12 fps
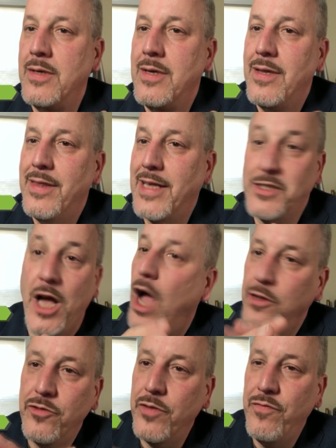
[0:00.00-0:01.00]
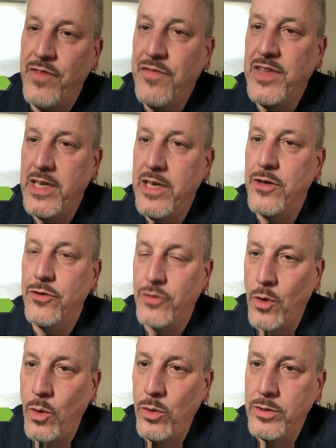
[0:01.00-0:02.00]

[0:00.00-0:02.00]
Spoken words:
that's 150 years old,